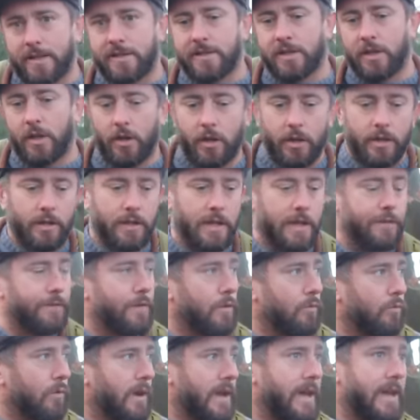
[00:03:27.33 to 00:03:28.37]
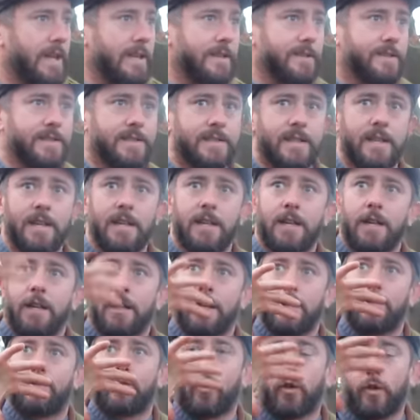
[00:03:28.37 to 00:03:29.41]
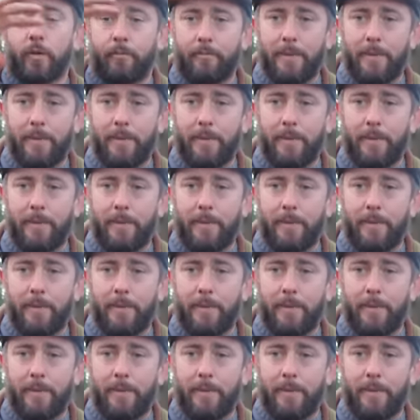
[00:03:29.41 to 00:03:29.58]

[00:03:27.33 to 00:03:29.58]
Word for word: so if it rains, you've got the